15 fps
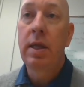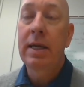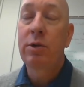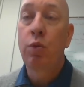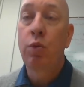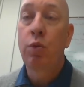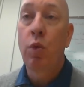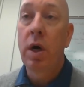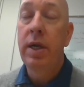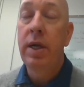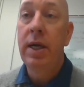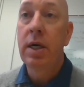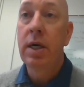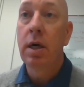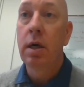that's 1
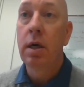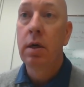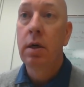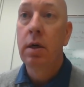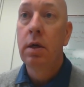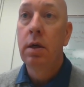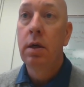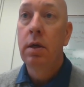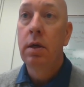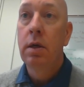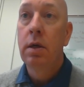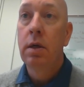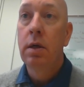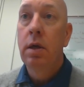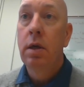year.
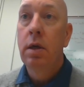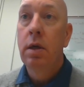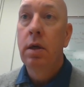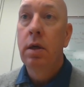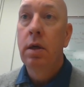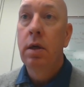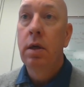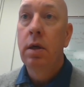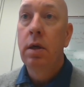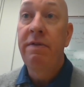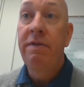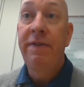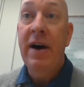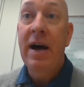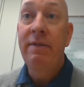
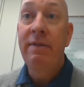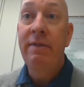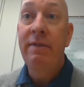5